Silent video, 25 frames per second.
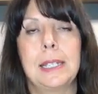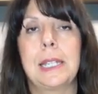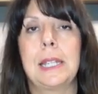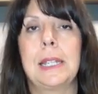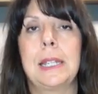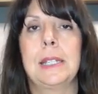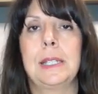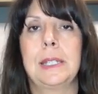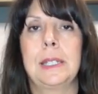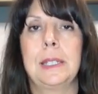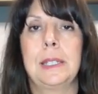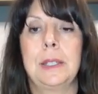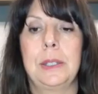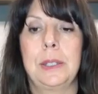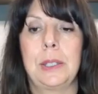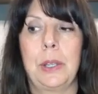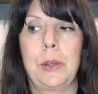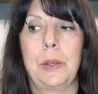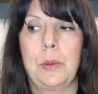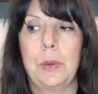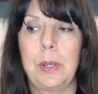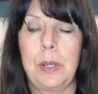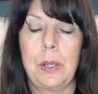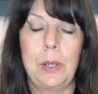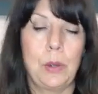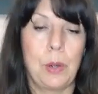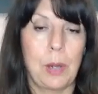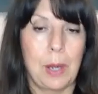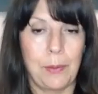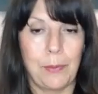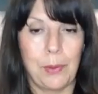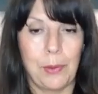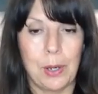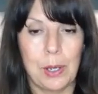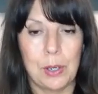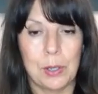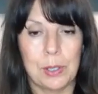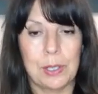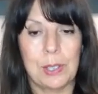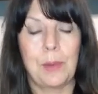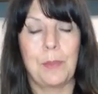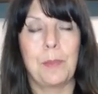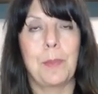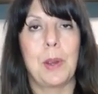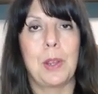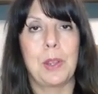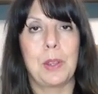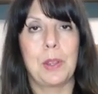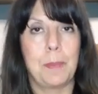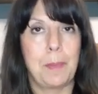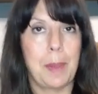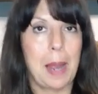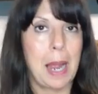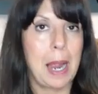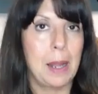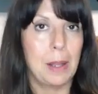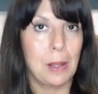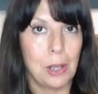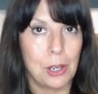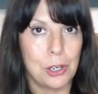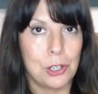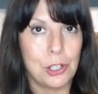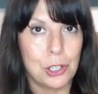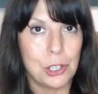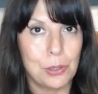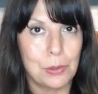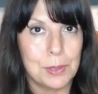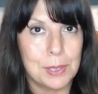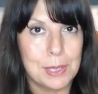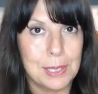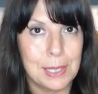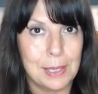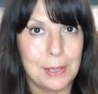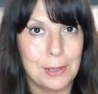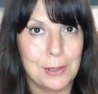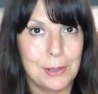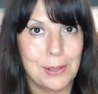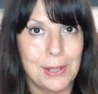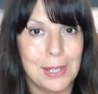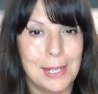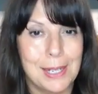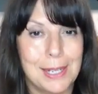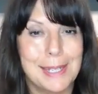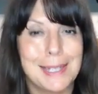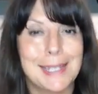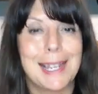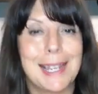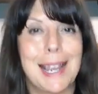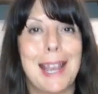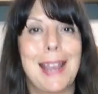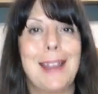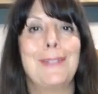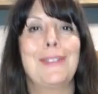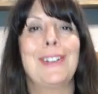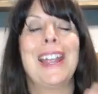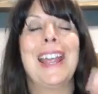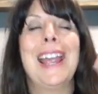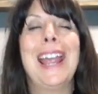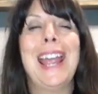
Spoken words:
So this is so you're giving yourself both a biological signal that it's safe